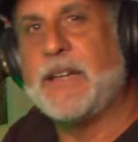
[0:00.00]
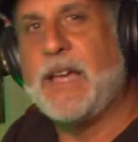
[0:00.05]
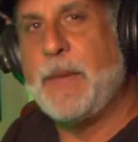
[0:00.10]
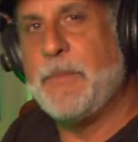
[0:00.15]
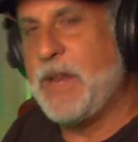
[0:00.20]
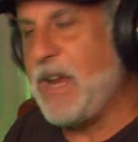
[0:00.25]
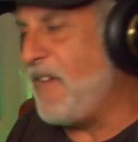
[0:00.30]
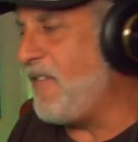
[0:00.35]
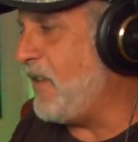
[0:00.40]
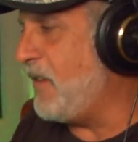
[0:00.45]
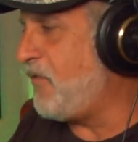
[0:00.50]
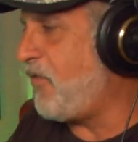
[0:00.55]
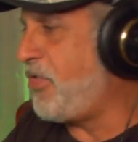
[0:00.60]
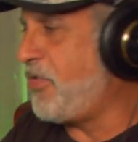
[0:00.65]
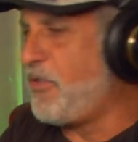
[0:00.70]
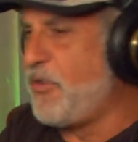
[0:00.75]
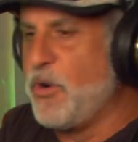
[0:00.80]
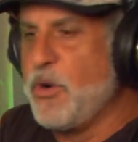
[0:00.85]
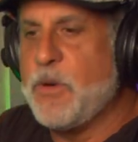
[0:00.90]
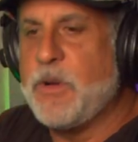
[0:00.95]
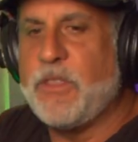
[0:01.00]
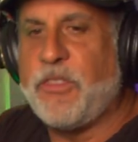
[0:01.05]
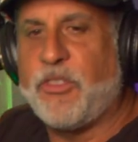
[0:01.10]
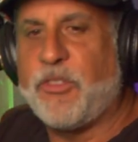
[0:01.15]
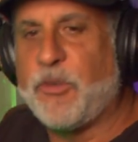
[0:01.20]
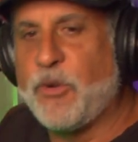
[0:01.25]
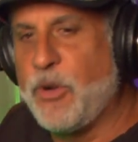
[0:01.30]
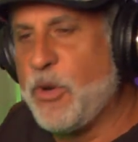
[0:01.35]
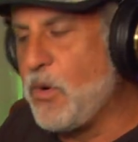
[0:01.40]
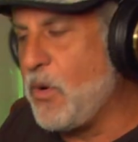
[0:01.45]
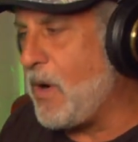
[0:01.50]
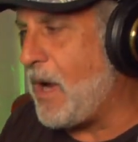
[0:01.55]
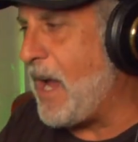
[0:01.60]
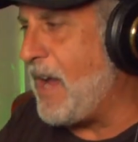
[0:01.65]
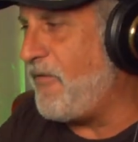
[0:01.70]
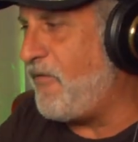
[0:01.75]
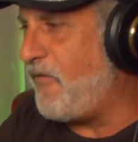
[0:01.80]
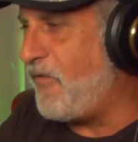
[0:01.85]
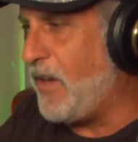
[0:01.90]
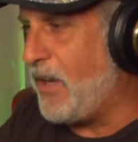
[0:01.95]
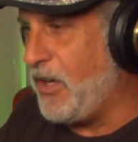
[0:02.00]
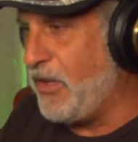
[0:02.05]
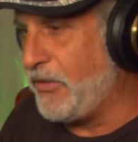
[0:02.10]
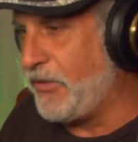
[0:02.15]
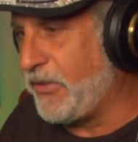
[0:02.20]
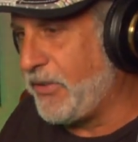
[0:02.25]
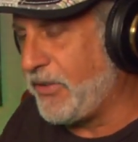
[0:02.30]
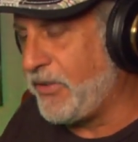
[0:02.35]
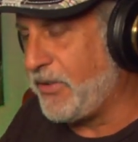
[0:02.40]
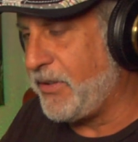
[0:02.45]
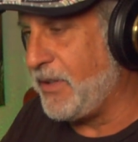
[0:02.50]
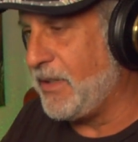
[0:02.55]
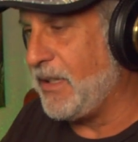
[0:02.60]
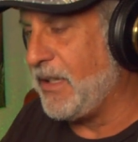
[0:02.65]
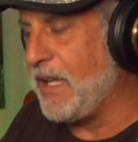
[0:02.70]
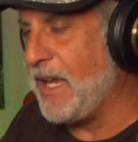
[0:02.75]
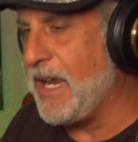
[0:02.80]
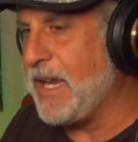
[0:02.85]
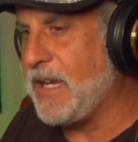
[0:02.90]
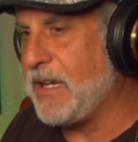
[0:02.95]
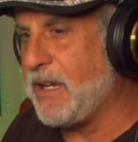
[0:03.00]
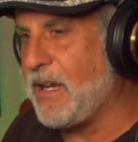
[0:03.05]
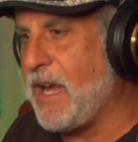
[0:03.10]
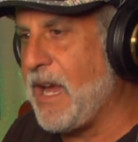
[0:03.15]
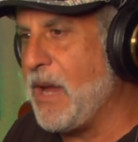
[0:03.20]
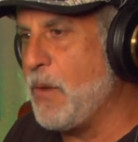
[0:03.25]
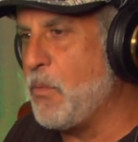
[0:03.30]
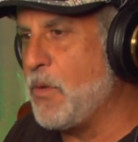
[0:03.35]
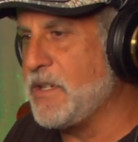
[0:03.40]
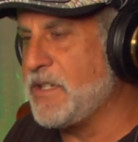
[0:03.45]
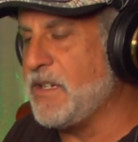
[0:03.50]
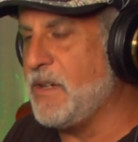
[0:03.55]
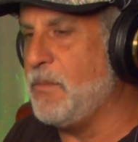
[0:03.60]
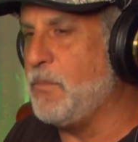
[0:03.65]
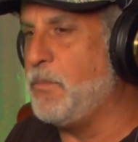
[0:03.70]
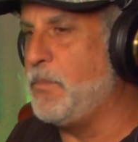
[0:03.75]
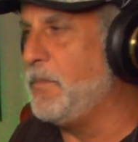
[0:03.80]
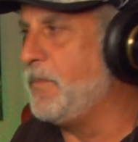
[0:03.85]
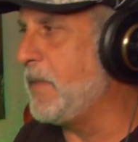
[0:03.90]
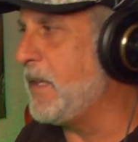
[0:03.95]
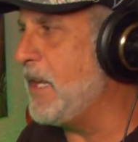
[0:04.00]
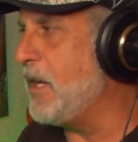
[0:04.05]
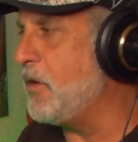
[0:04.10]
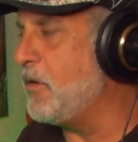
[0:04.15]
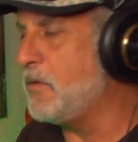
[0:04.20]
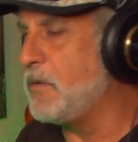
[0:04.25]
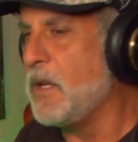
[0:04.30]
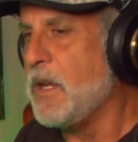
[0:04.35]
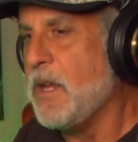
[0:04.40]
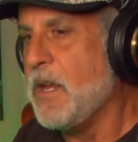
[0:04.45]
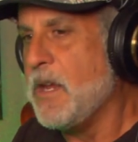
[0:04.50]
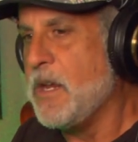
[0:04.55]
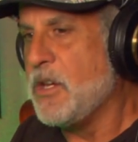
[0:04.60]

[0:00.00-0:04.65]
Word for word: I mean, I, through and through, I felt like I wasn't, you know,